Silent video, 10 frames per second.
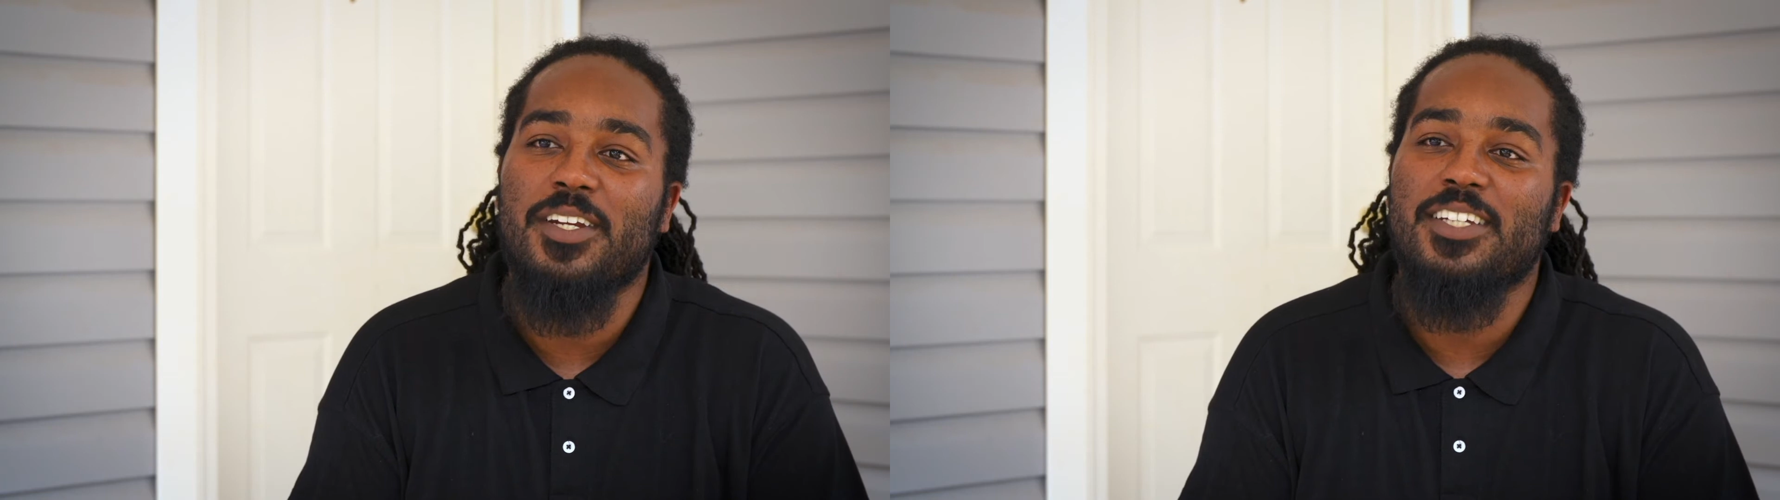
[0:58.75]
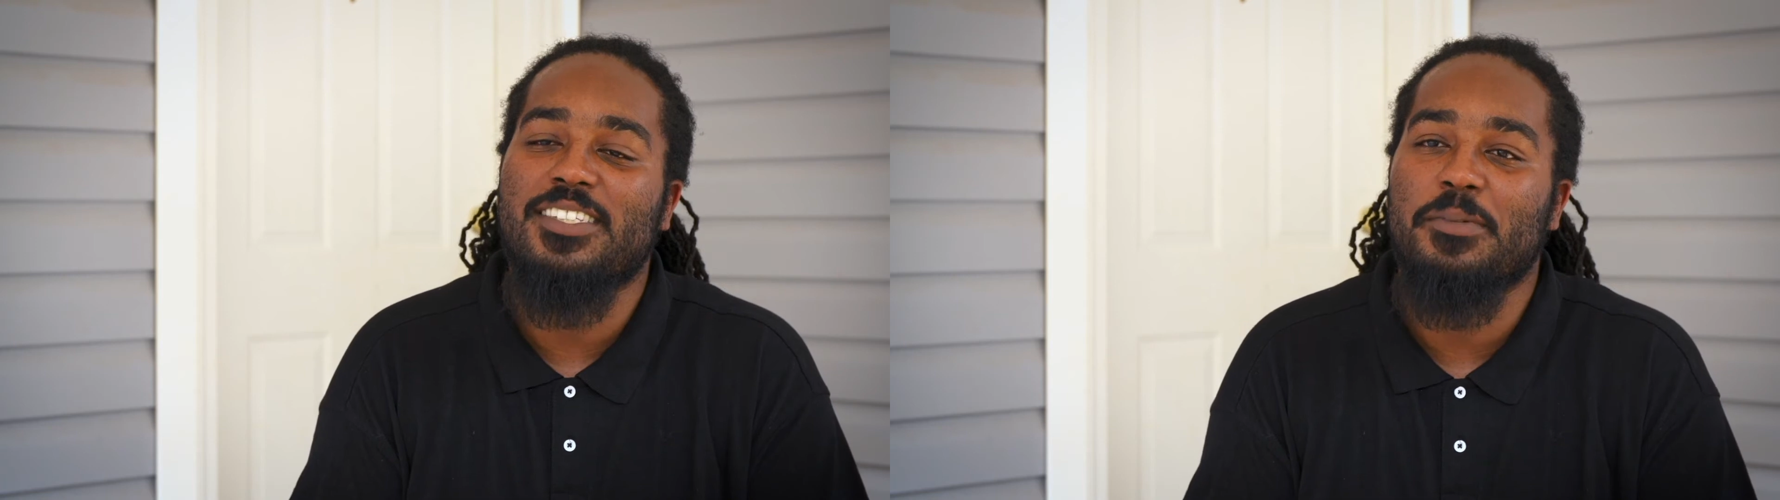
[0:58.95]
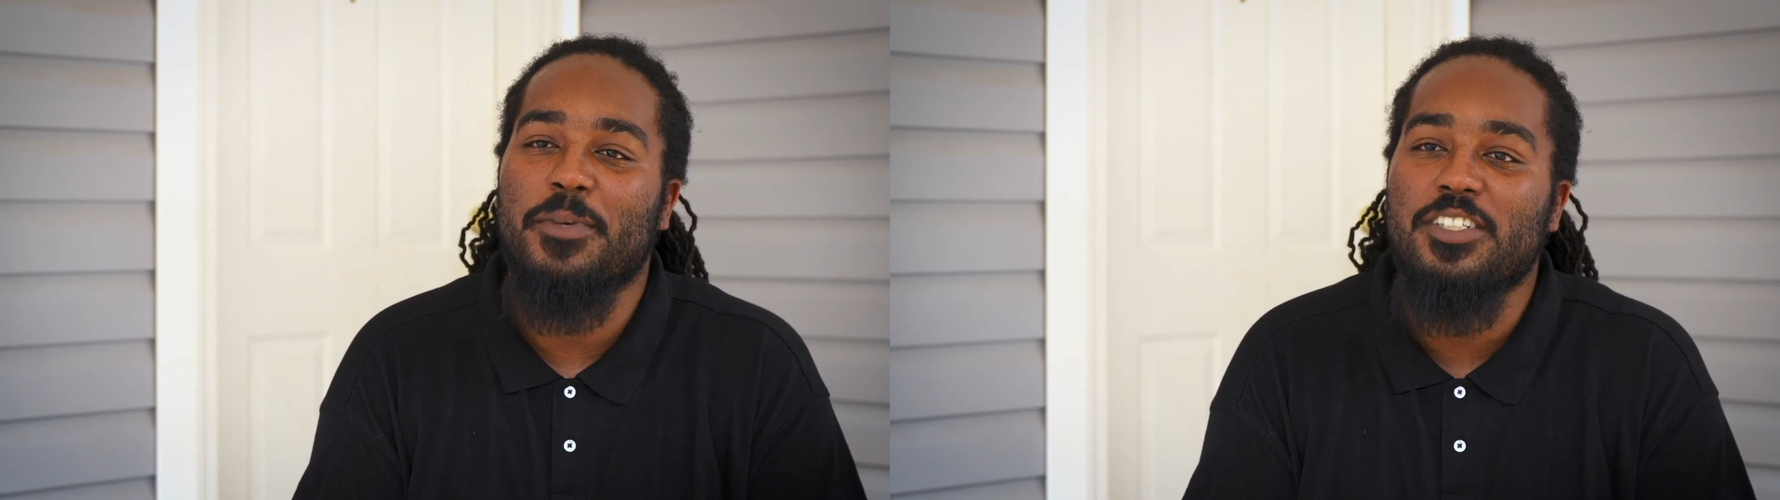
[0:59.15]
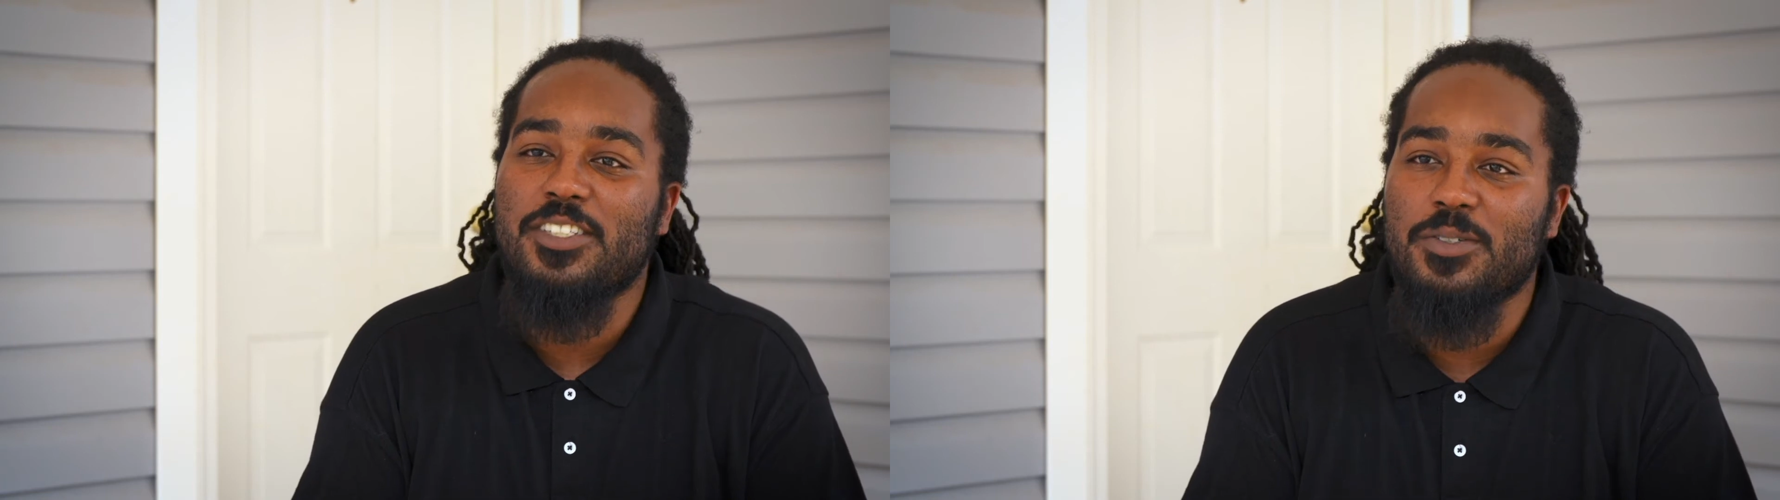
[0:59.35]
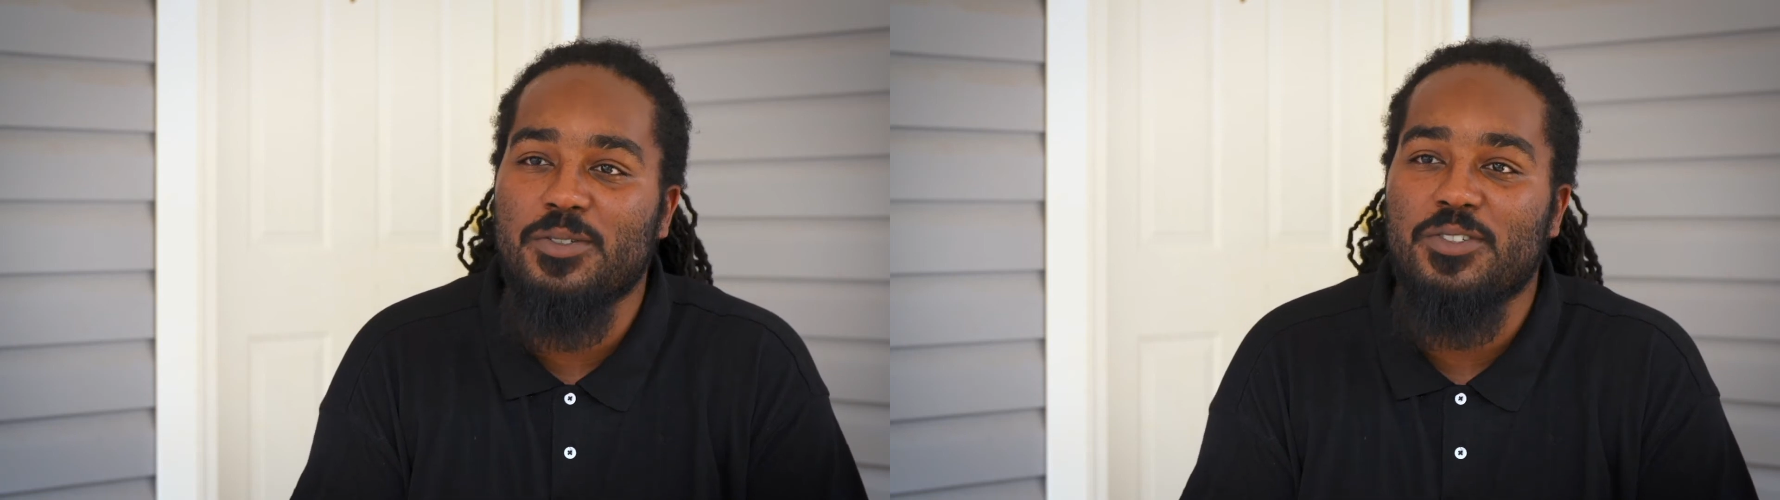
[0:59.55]
and I see my
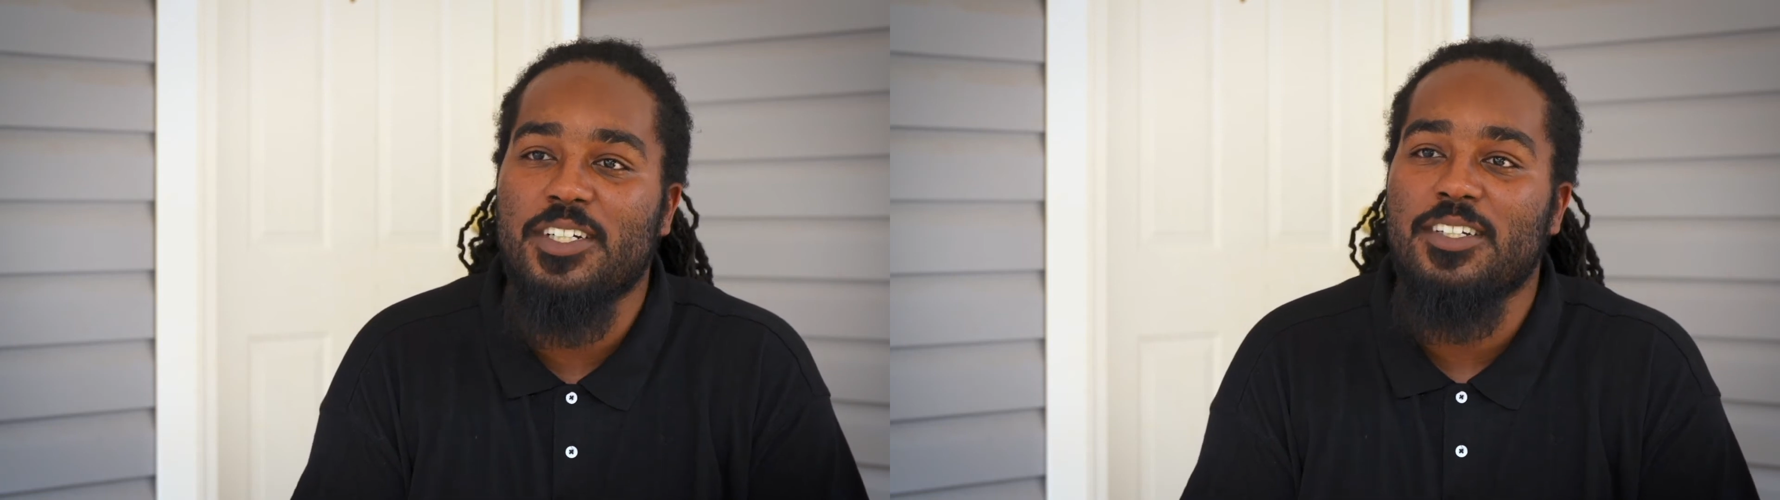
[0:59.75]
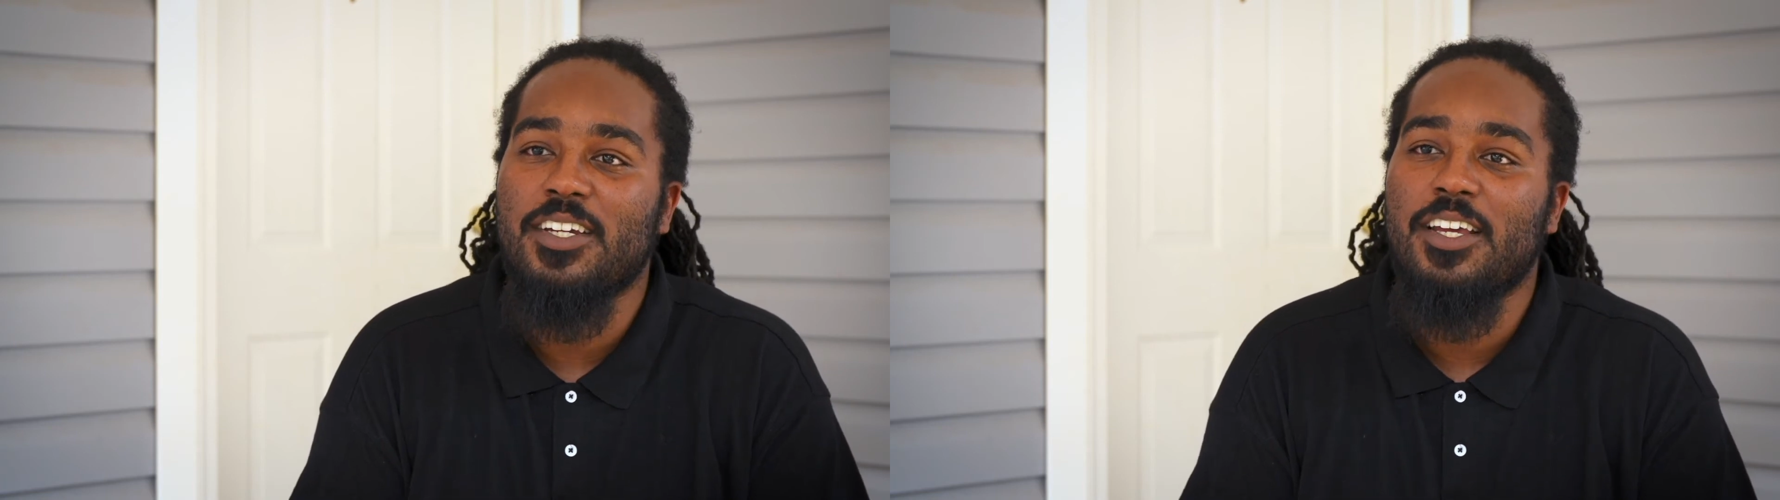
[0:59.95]
children,